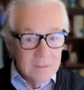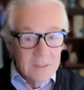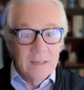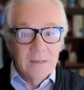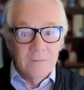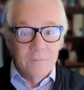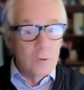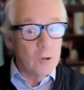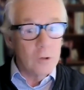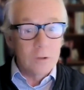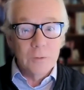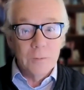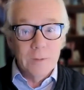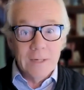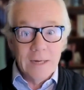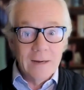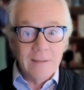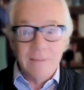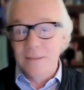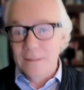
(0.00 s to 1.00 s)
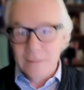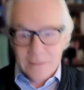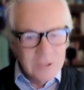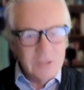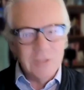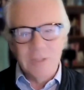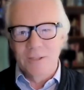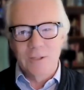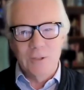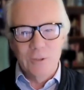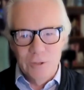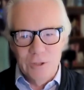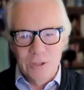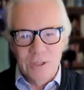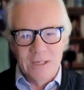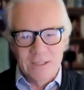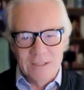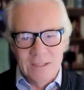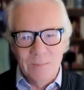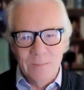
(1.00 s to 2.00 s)
if you're not doing anything, just use
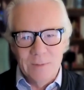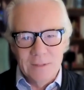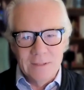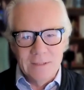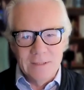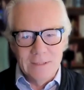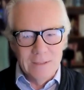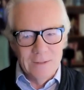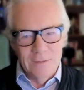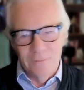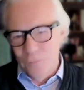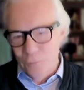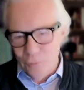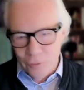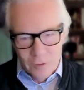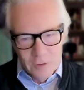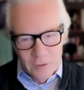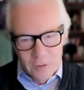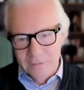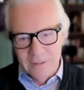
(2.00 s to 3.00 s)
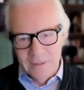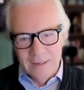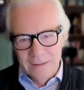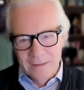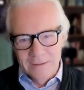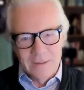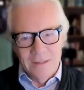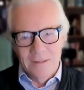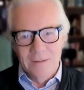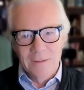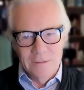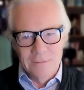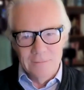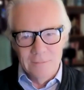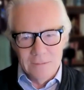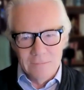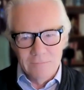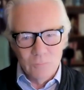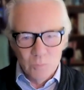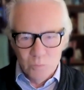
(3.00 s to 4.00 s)
ChatGPT. If you're a
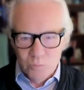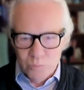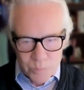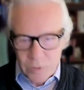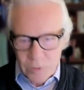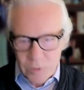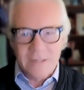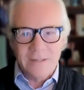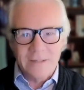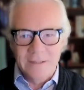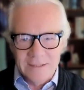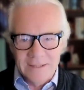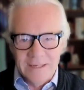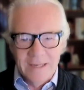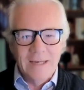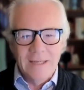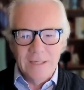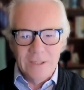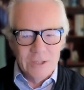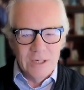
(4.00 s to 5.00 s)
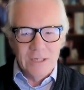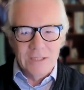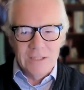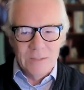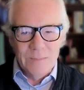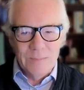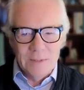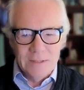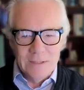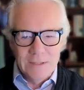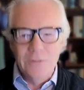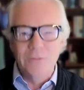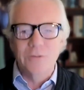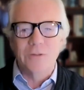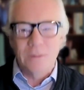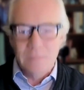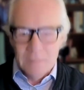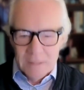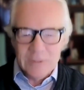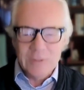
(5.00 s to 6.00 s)
practice daily ChatGPT
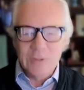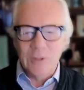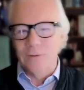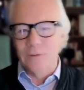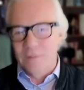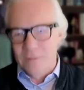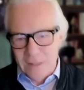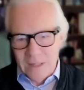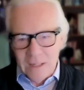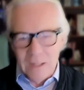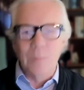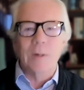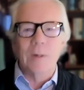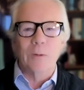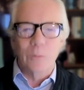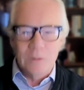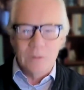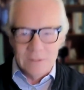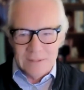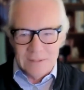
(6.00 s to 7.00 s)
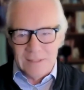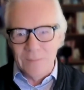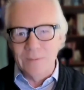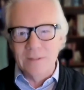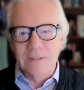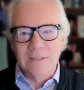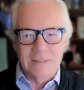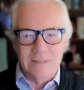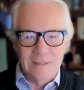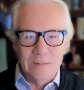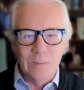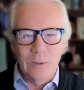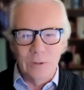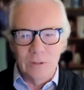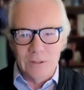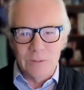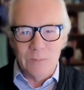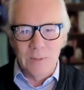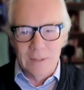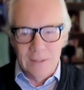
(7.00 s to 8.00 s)
user, start thinking about whether some of these other
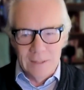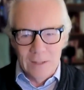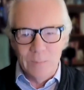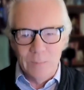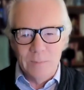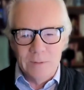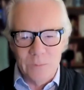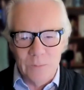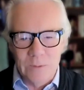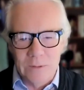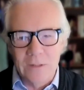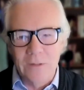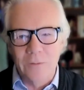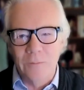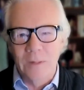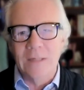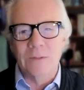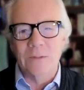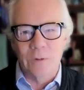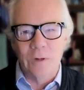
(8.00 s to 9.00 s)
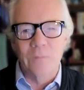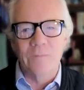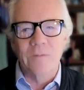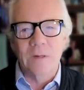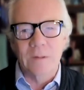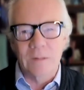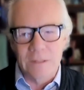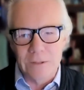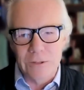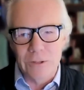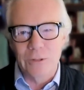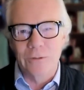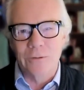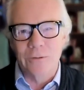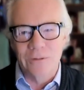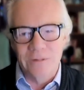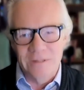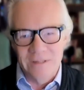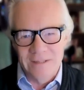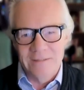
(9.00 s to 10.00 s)
models might help, as we hopefully can show.